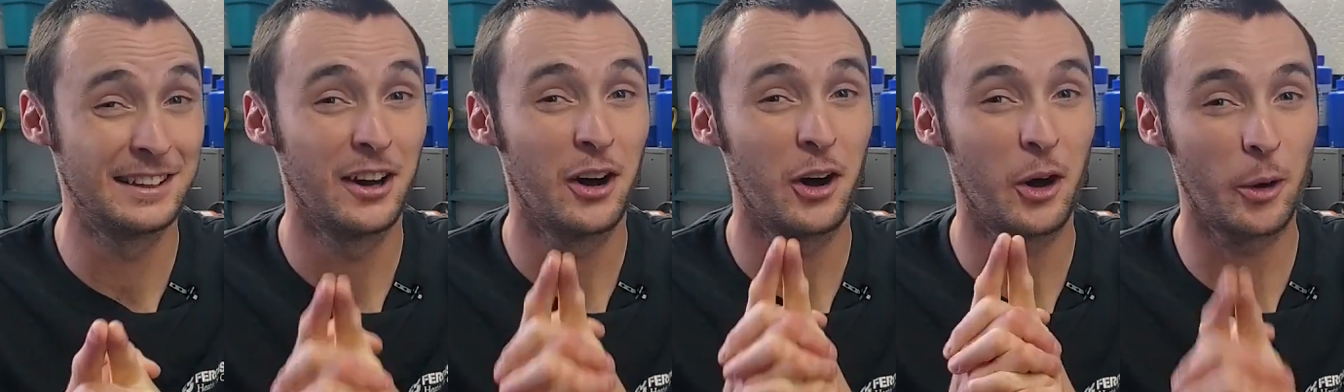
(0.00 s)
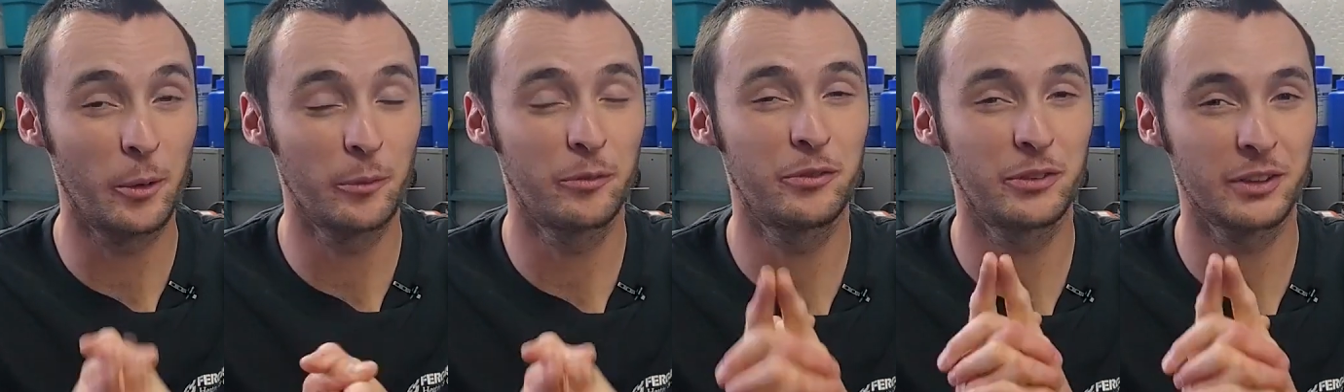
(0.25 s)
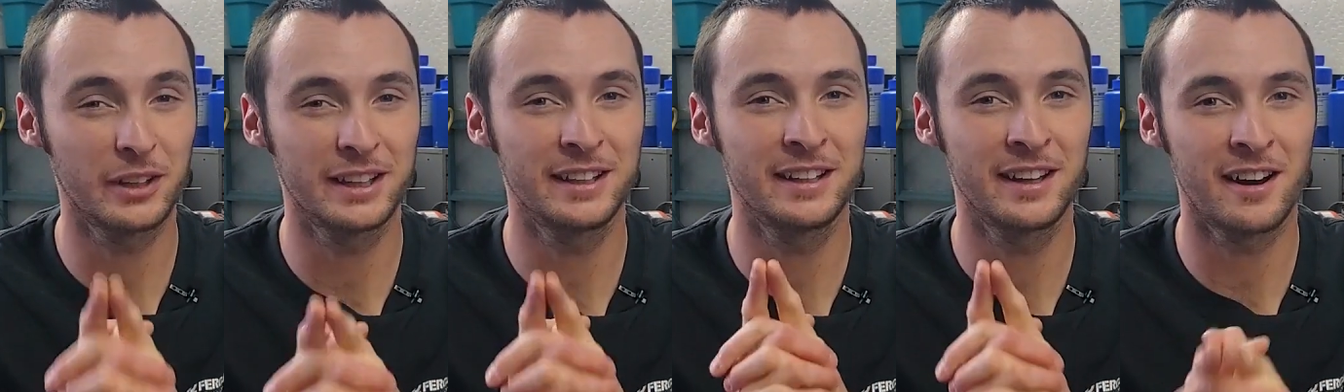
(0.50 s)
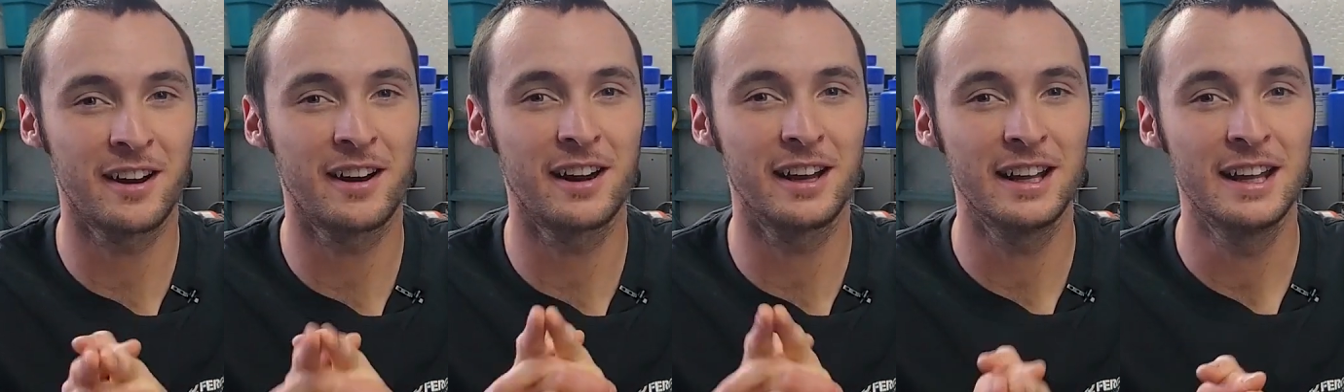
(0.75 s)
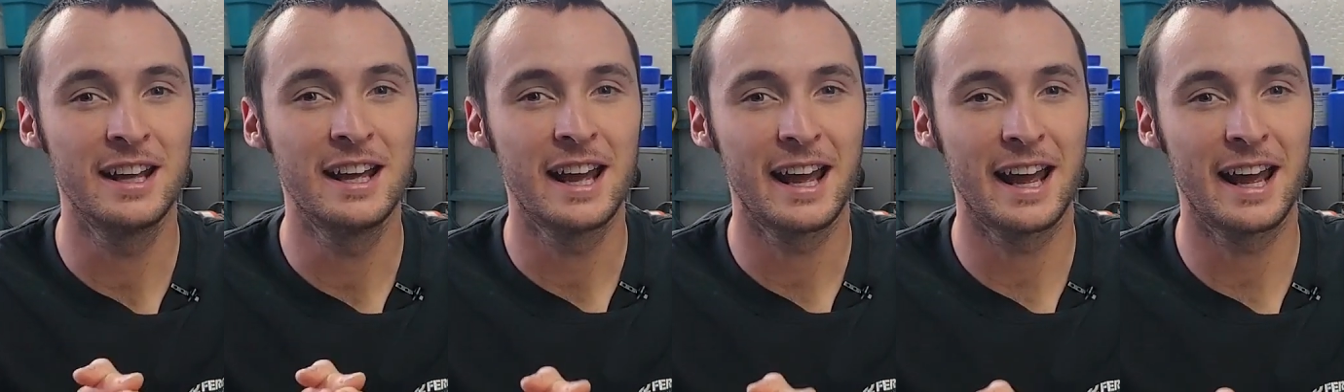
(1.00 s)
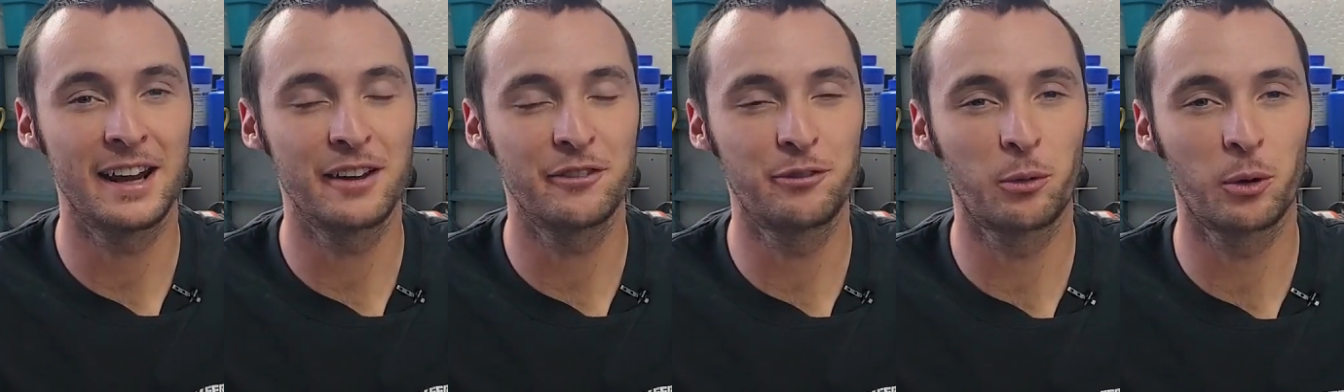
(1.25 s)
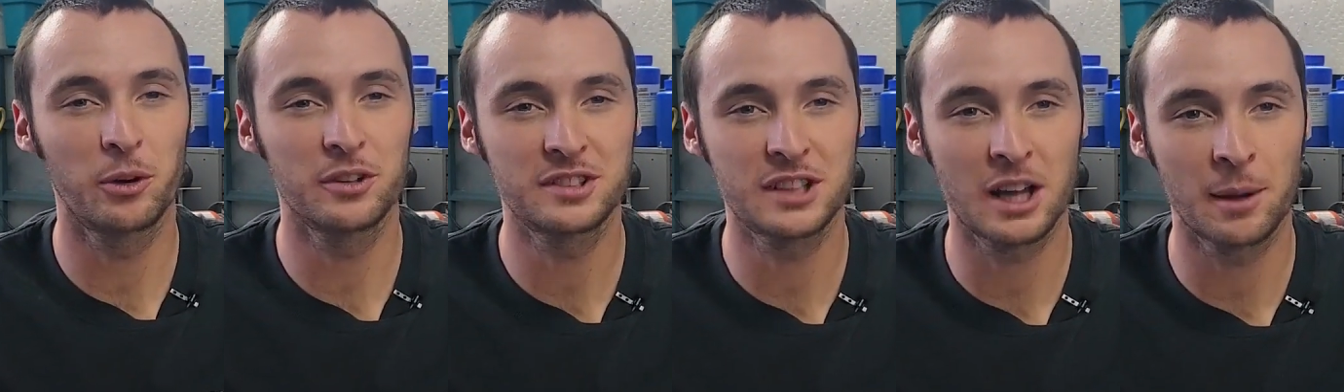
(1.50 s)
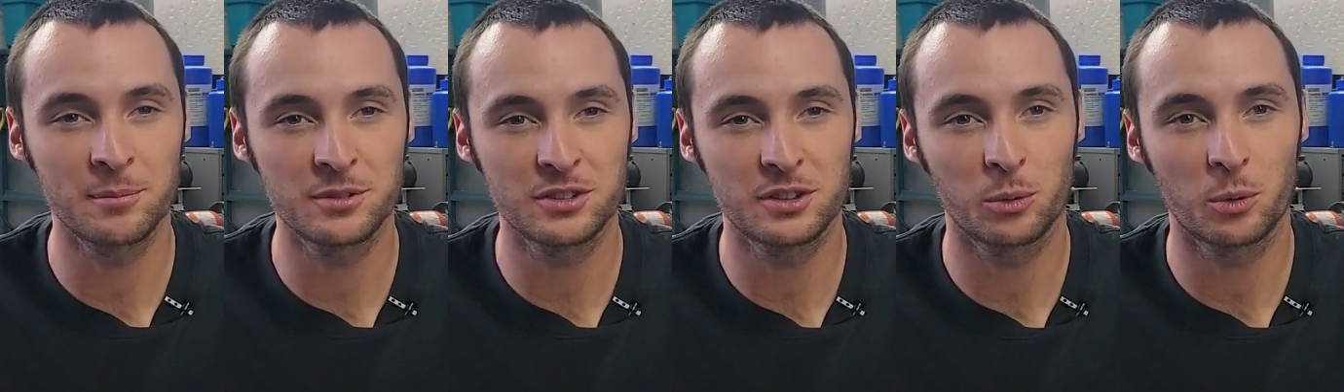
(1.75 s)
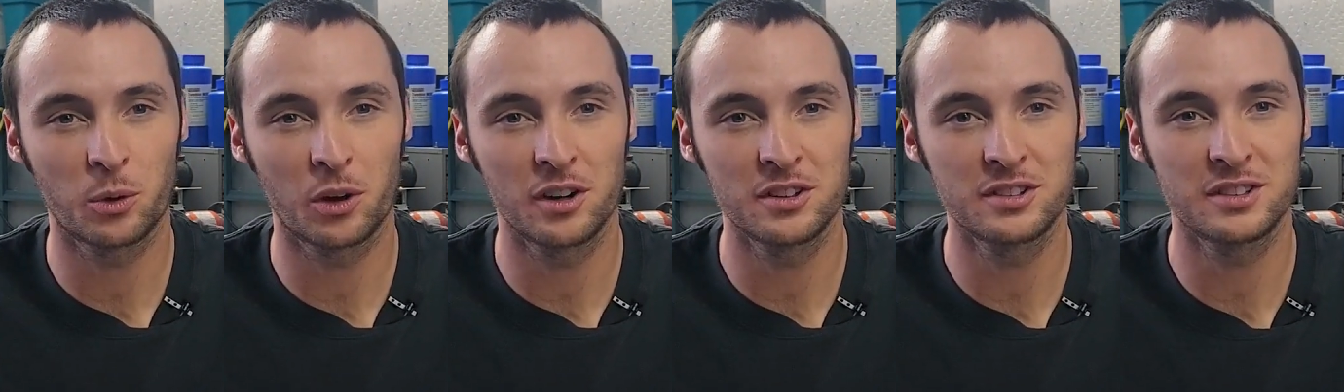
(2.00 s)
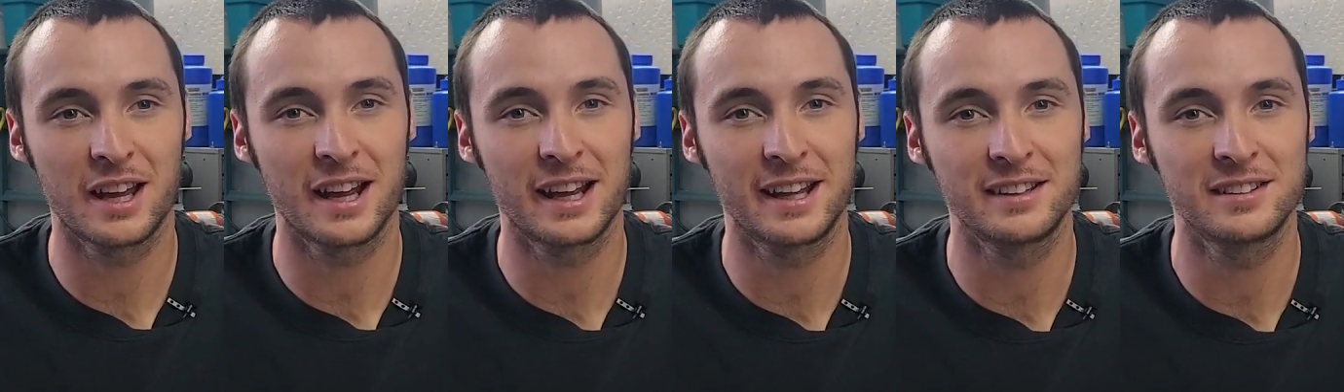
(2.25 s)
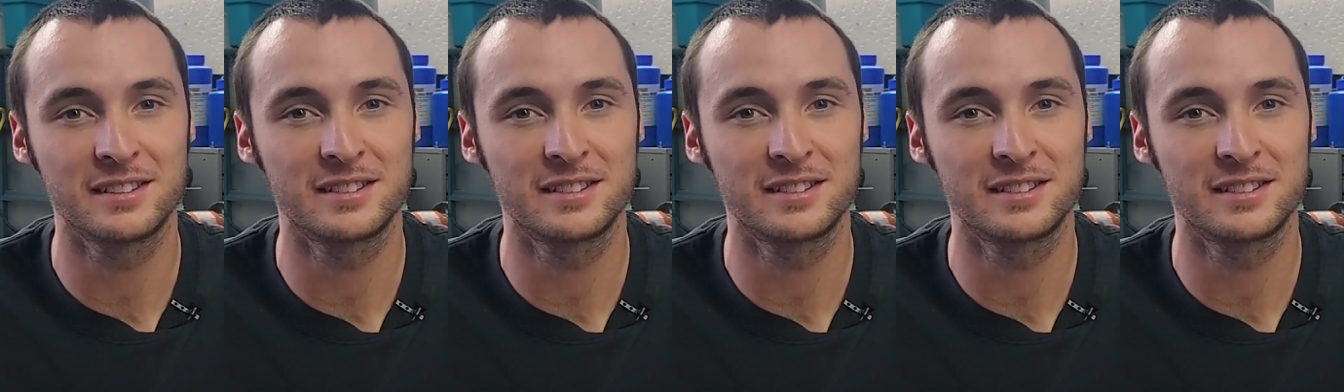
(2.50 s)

Hopefully not. And if worse comes to worse, I can